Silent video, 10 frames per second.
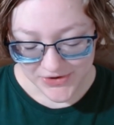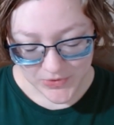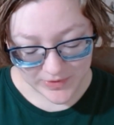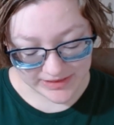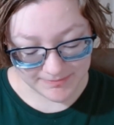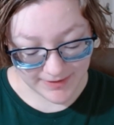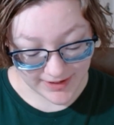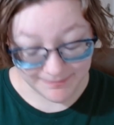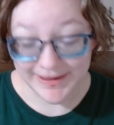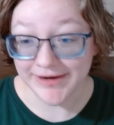with
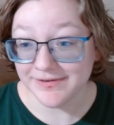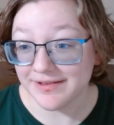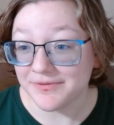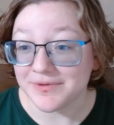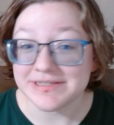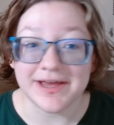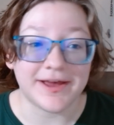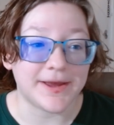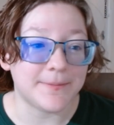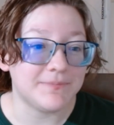my parents one
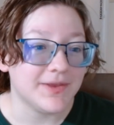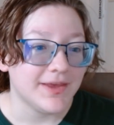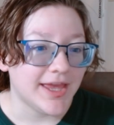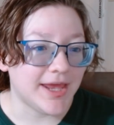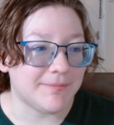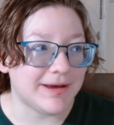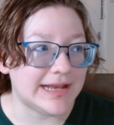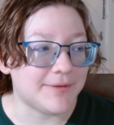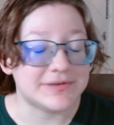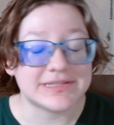time, and my
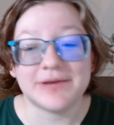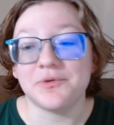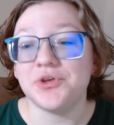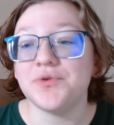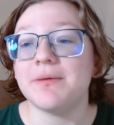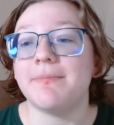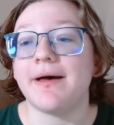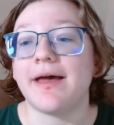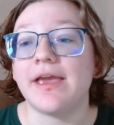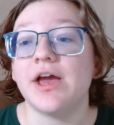dad was like, well, you can
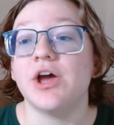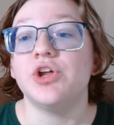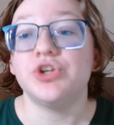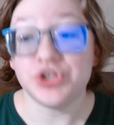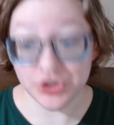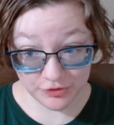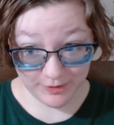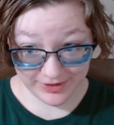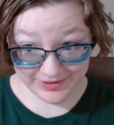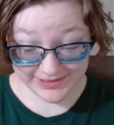buy 2
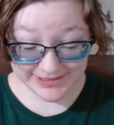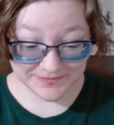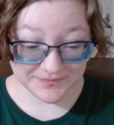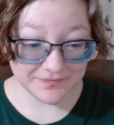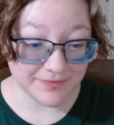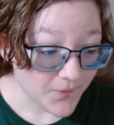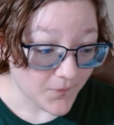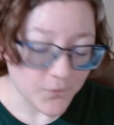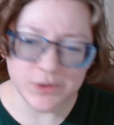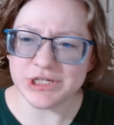books.
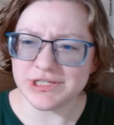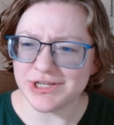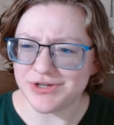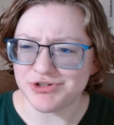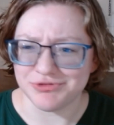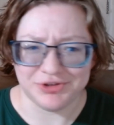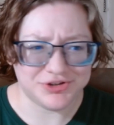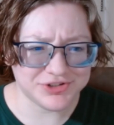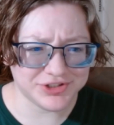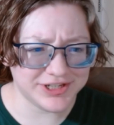Which isn't usual.
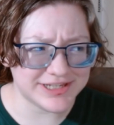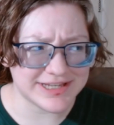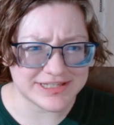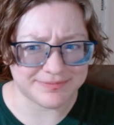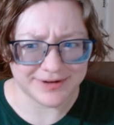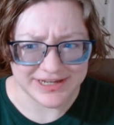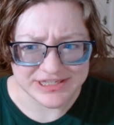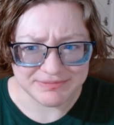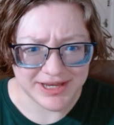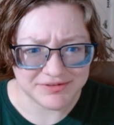Usually he says a price
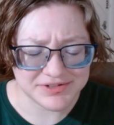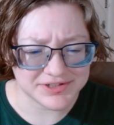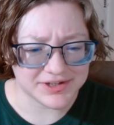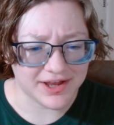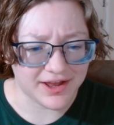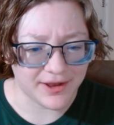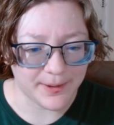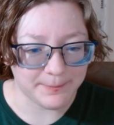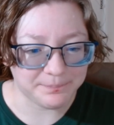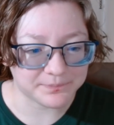amount.
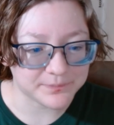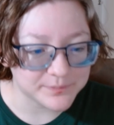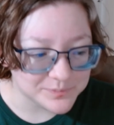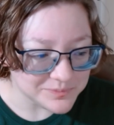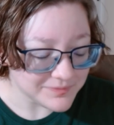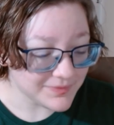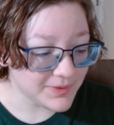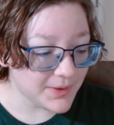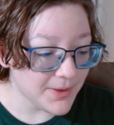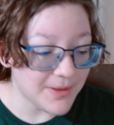
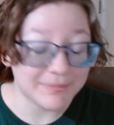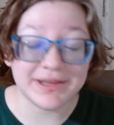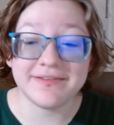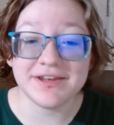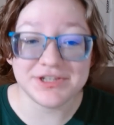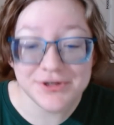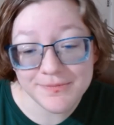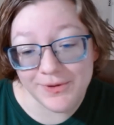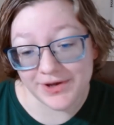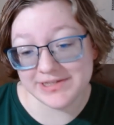But he said 2
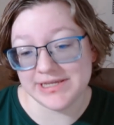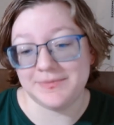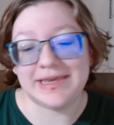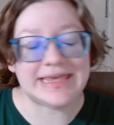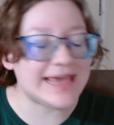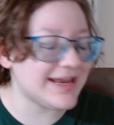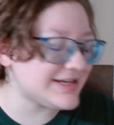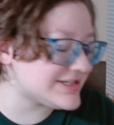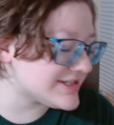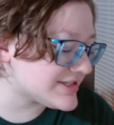books, and we get
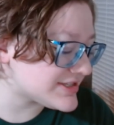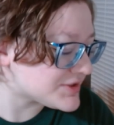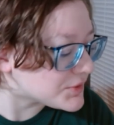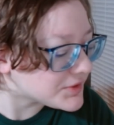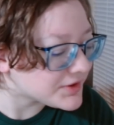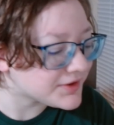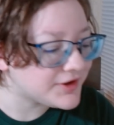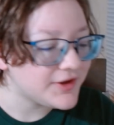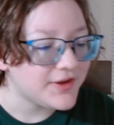into the store,